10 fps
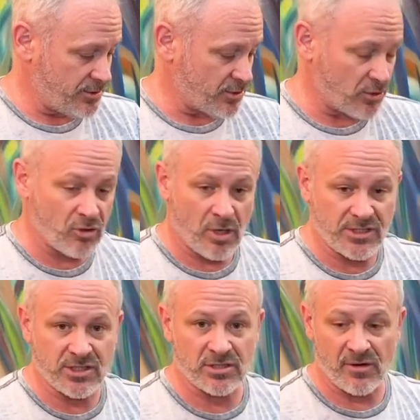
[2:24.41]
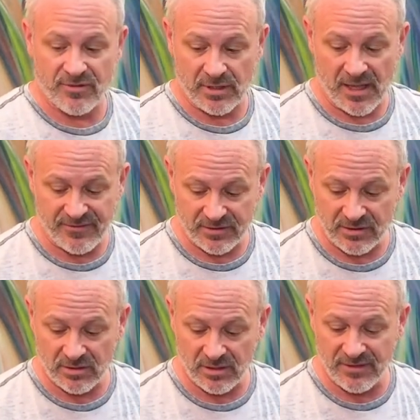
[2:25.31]
So crosses over to left.
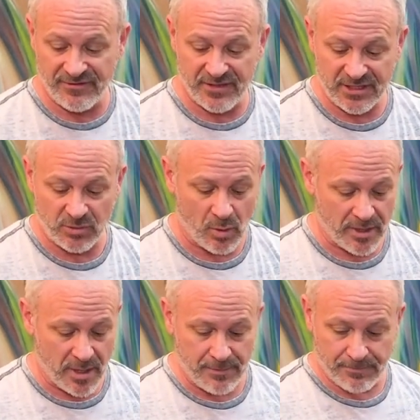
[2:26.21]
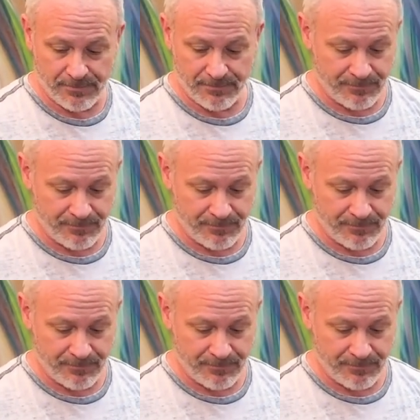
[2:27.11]
Lift this one up.